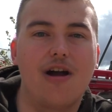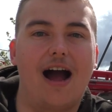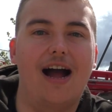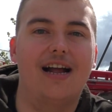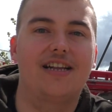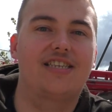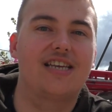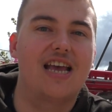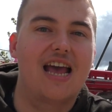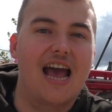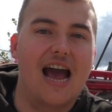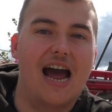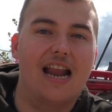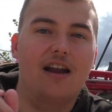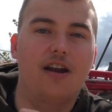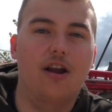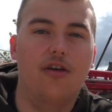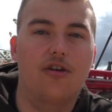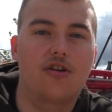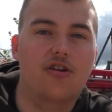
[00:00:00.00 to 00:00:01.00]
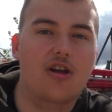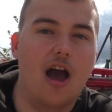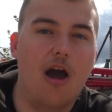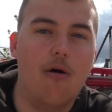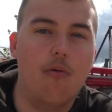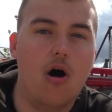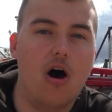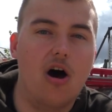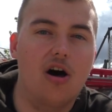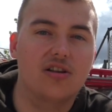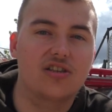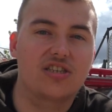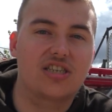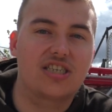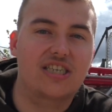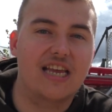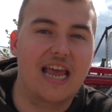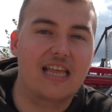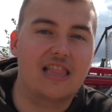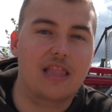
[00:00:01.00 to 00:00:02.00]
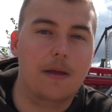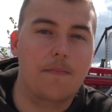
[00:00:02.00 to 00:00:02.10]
rides and another go on Sik,